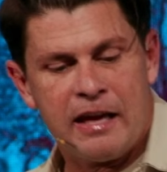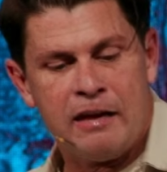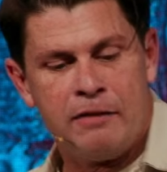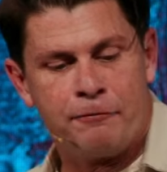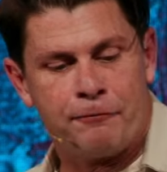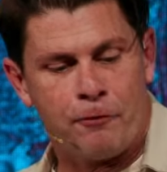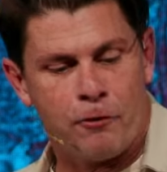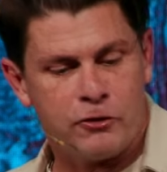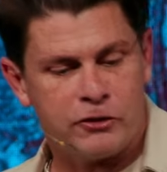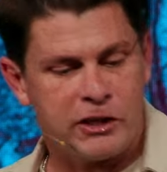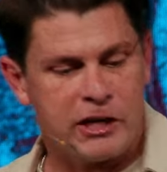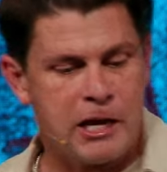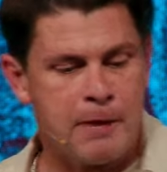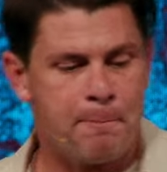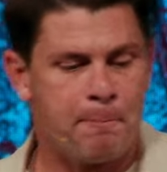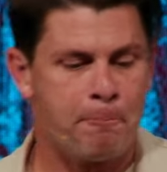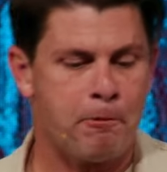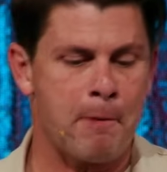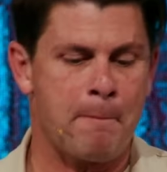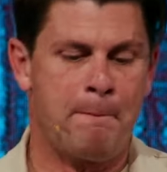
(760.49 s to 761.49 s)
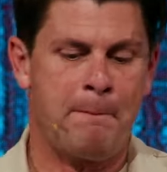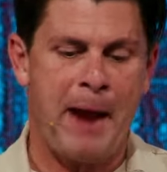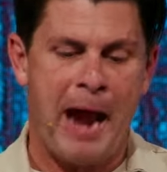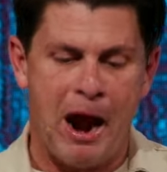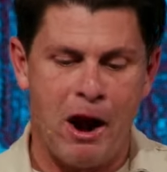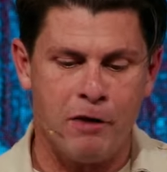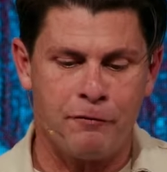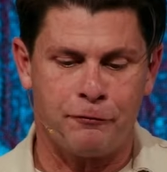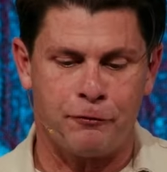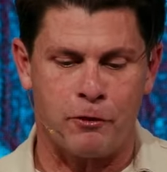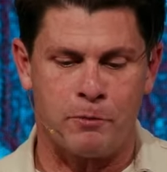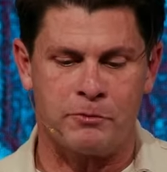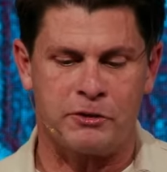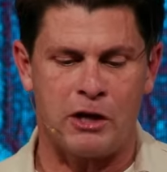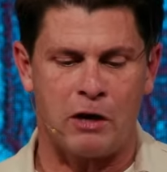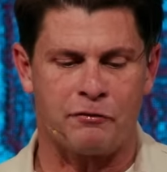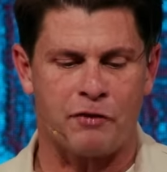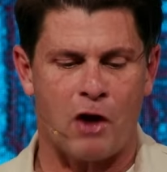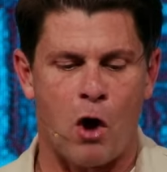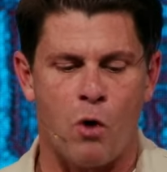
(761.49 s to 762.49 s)
infers that he prepared for
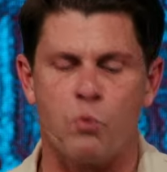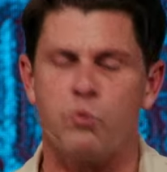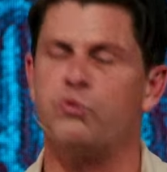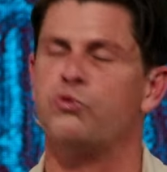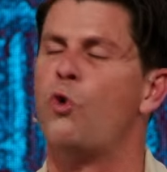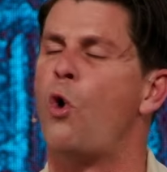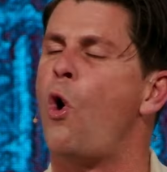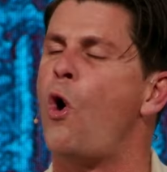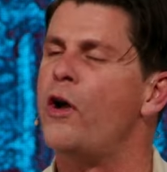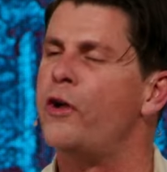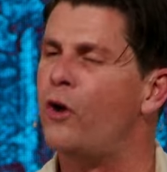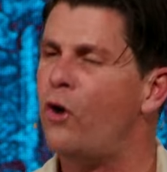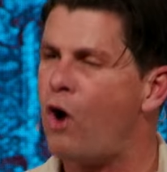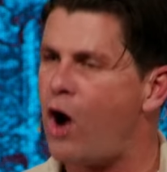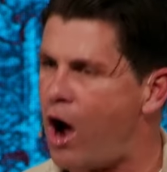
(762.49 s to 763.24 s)
himself a royal